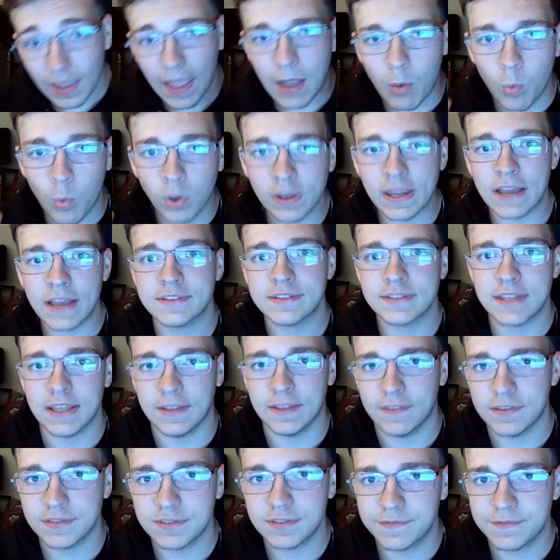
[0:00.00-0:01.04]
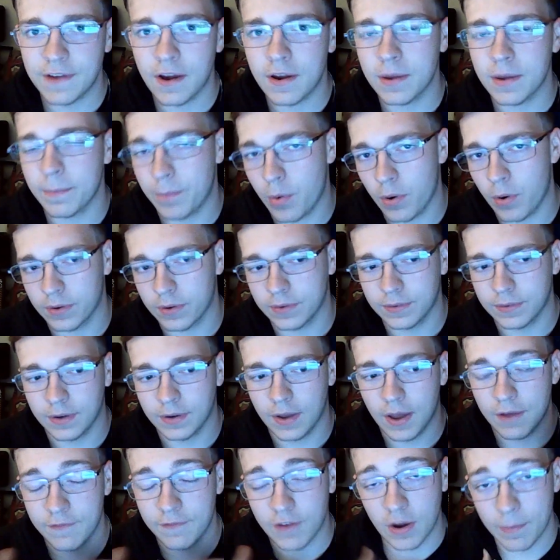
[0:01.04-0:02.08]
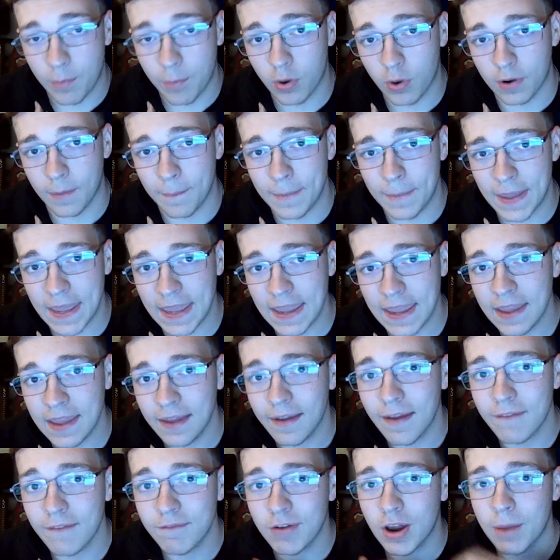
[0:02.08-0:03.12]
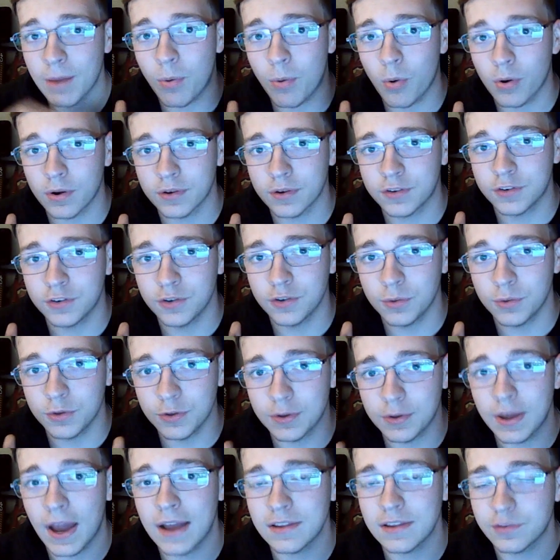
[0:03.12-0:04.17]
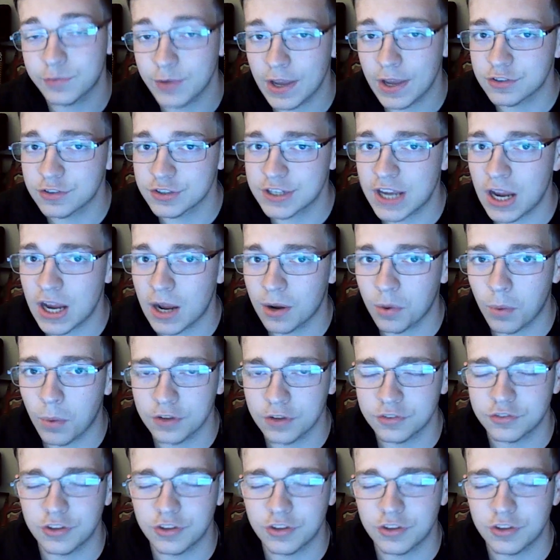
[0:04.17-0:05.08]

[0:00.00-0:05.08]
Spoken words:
And one last thing, this is very important to me and very important to you guys if you actually care to watch the